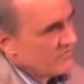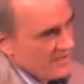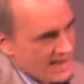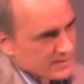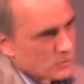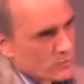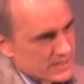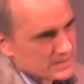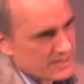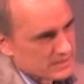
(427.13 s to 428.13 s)
The fact
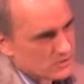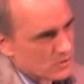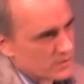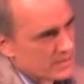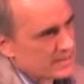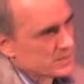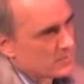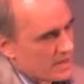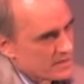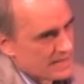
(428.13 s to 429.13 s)
that West Side Story
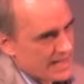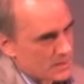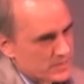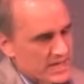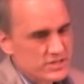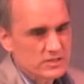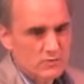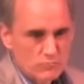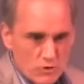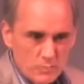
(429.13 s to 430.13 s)
is a modern
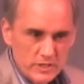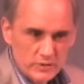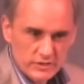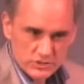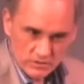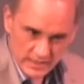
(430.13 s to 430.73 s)
adaptation of Romeo and